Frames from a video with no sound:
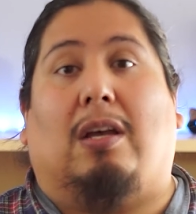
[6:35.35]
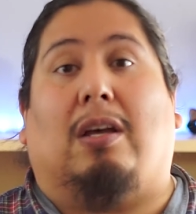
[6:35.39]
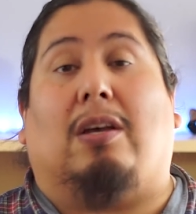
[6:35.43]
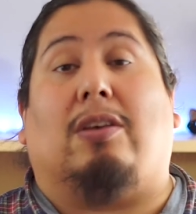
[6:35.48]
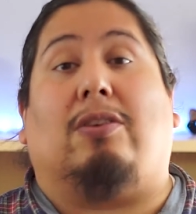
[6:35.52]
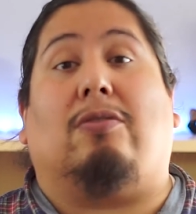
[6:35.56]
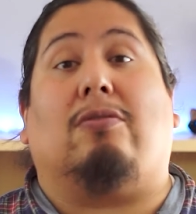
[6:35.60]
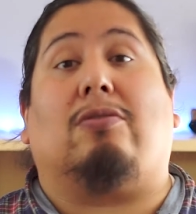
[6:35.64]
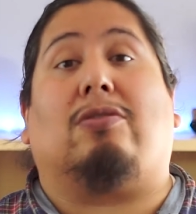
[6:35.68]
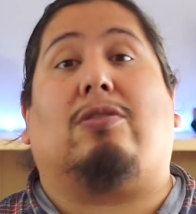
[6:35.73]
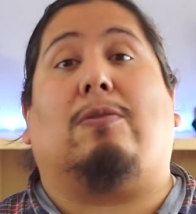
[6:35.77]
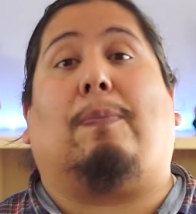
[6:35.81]

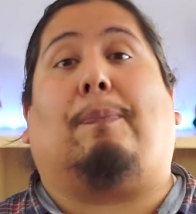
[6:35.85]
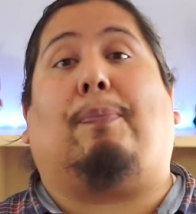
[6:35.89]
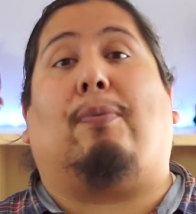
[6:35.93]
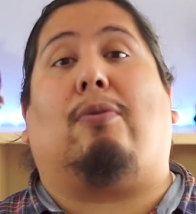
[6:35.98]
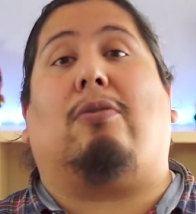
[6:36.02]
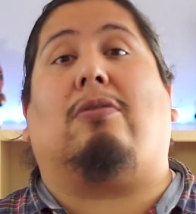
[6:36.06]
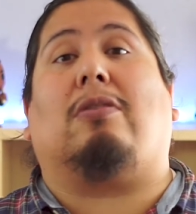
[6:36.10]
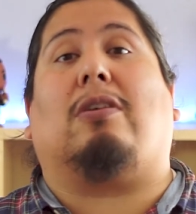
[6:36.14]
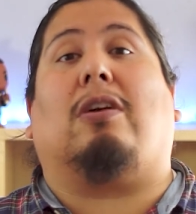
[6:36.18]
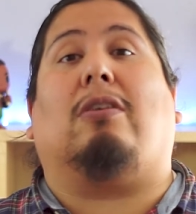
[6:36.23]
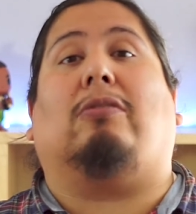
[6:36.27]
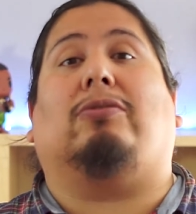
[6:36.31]
Your
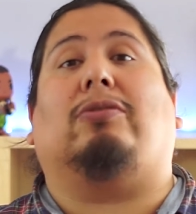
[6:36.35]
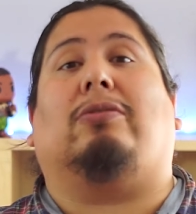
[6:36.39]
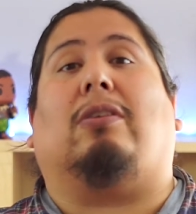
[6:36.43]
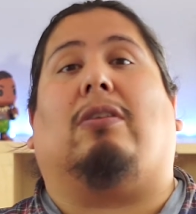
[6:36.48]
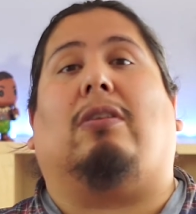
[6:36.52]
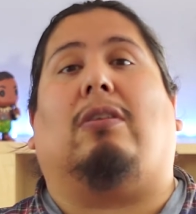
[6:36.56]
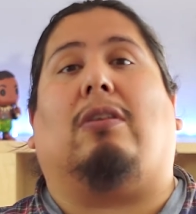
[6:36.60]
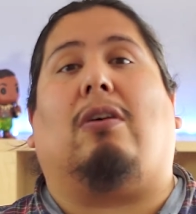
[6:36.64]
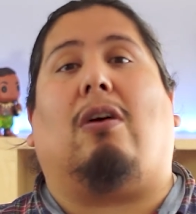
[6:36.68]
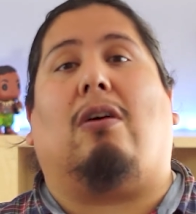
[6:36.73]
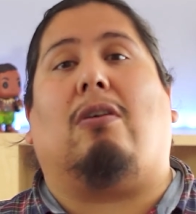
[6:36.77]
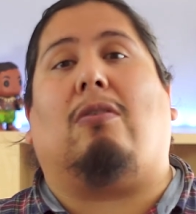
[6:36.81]
support goes a
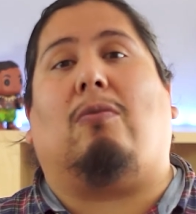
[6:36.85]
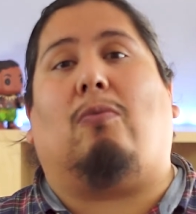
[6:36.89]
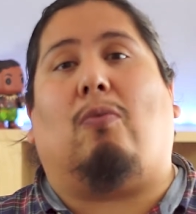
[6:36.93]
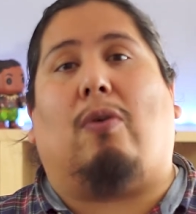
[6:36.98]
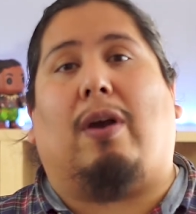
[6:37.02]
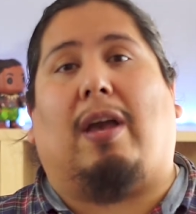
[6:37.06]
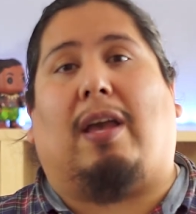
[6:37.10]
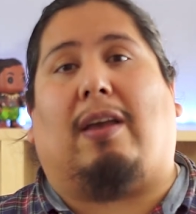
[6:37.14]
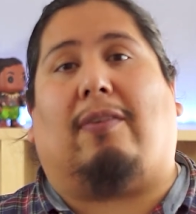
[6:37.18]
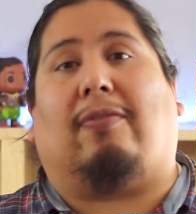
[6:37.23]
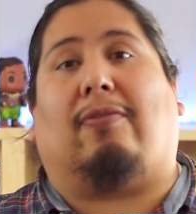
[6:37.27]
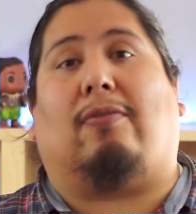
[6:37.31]
long
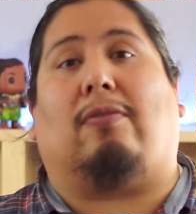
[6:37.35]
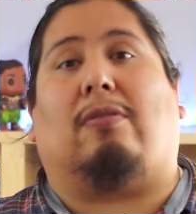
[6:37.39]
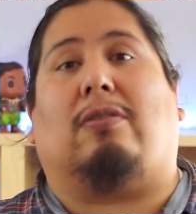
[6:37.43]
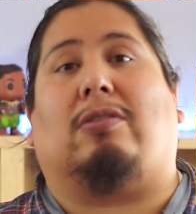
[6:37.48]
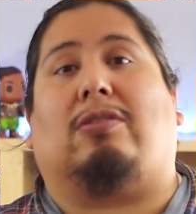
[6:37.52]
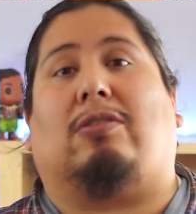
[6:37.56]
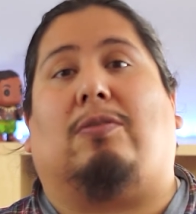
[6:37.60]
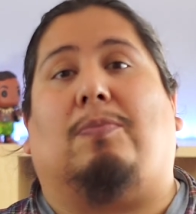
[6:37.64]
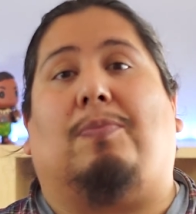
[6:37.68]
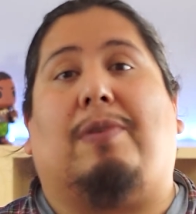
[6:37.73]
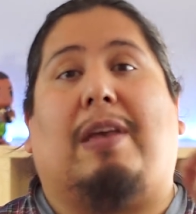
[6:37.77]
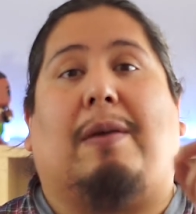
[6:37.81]
way for us
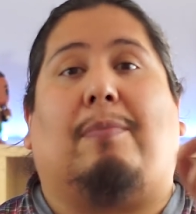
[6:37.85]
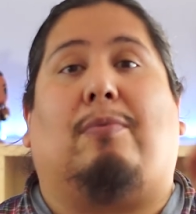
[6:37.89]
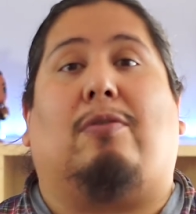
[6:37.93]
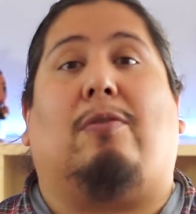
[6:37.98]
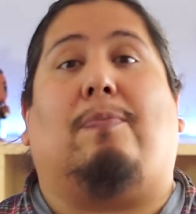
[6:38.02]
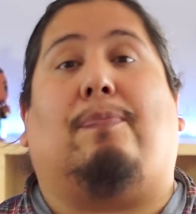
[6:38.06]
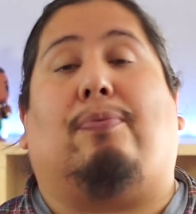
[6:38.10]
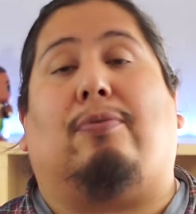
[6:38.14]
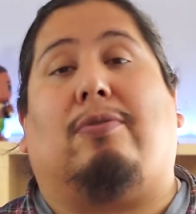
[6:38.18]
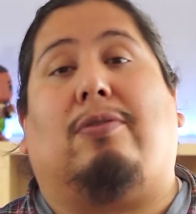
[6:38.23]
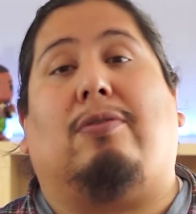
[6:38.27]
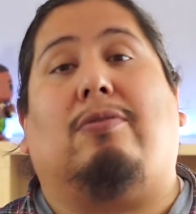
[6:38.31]
to be able to
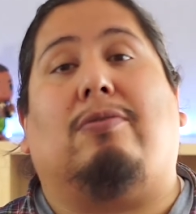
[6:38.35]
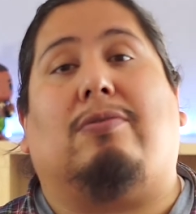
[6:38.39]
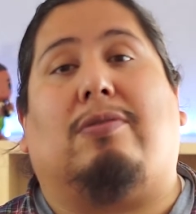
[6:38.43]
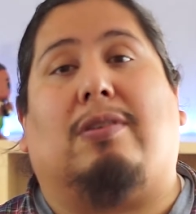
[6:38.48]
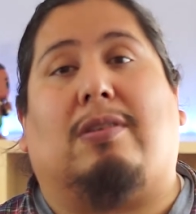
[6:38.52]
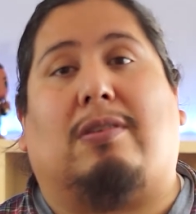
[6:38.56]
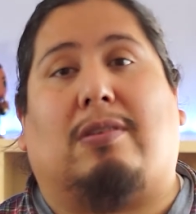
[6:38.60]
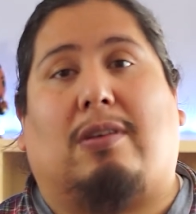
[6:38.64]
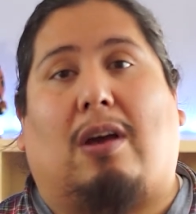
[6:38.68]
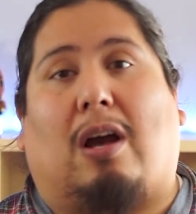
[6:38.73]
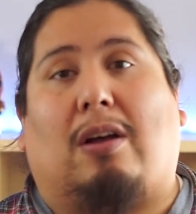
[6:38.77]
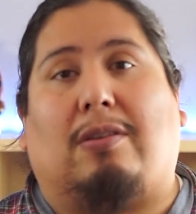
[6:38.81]
produce
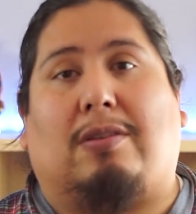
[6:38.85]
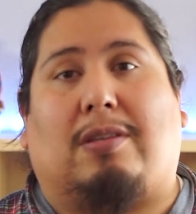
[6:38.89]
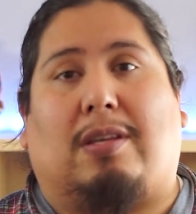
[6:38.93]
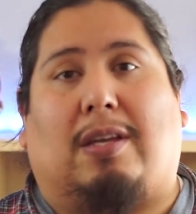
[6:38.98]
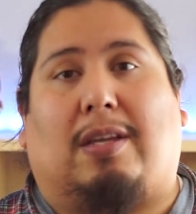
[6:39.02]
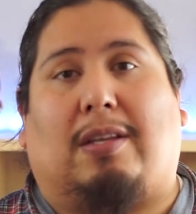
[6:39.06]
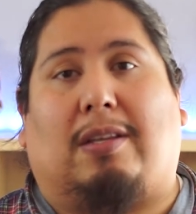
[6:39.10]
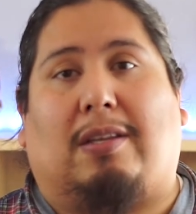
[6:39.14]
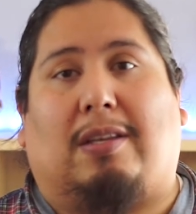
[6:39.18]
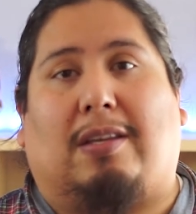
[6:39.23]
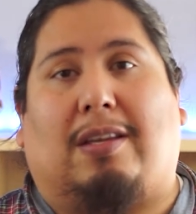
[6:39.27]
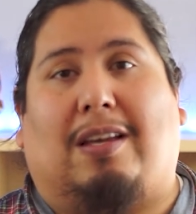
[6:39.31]
this
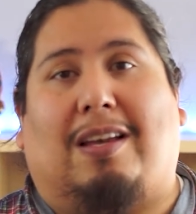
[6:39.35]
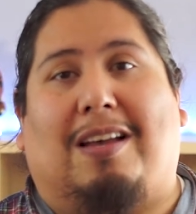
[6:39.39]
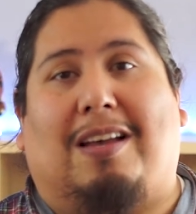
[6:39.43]
content.